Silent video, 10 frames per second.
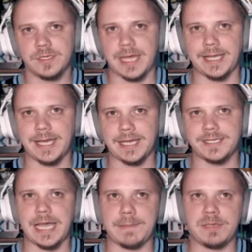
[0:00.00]
Yaya
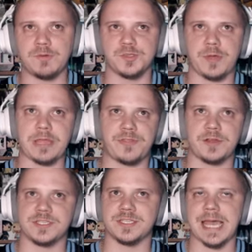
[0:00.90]
Diaby was right
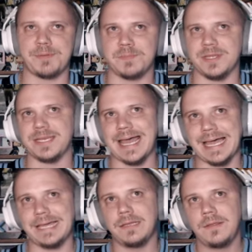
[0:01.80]
there to stop him, but
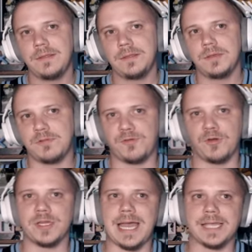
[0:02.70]
not
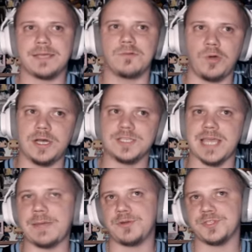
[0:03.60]
before Yakin was
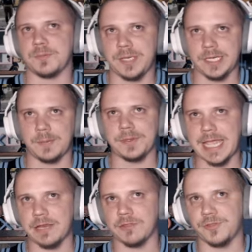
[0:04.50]
able to pick up a
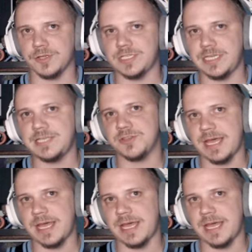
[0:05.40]
gain of 13.